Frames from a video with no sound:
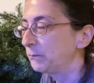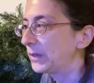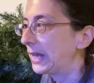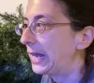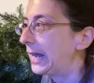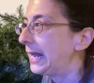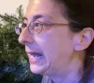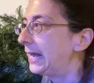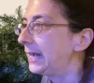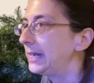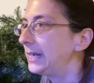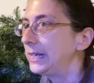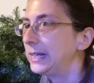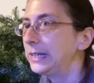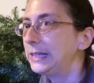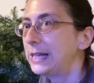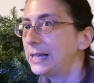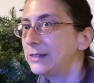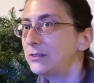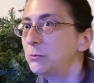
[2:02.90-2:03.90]
And
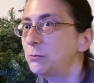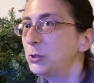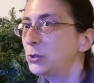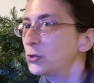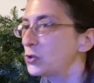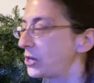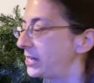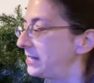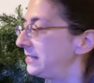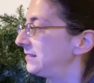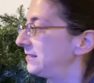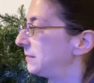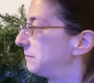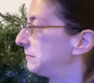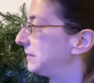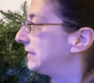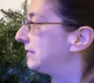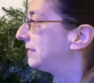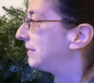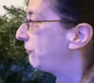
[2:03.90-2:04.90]
yes, we're trying
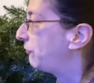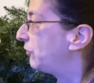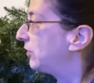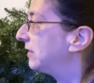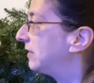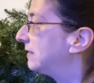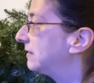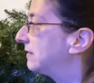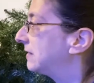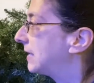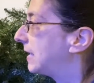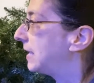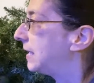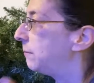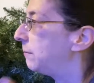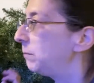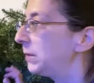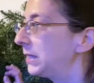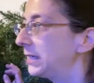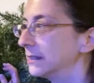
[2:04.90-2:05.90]
something different this
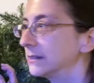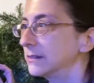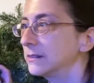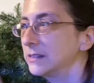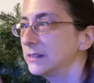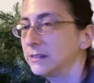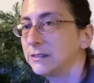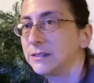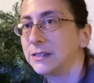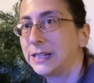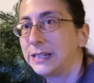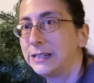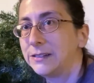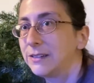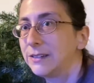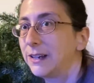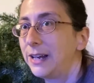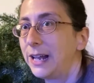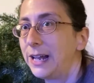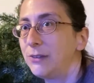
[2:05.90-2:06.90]
time, because since it is
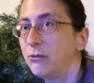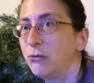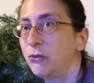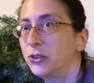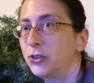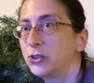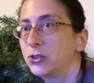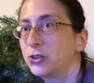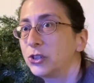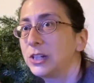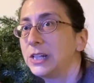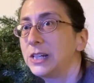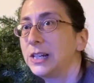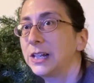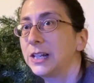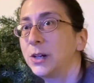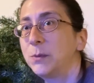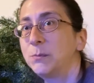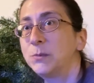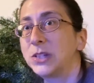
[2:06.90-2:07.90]
a 9-foot tree, it
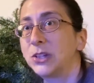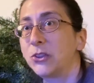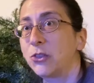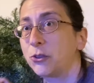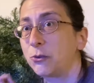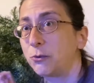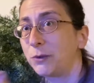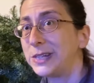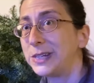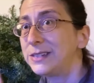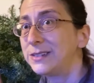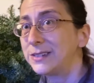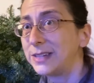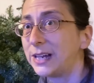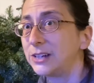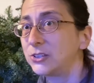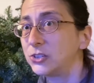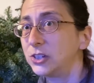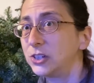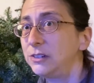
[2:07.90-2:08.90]
comes in 3
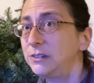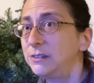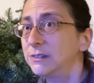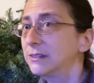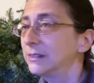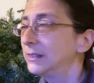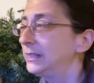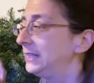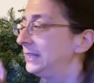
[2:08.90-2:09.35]
sections.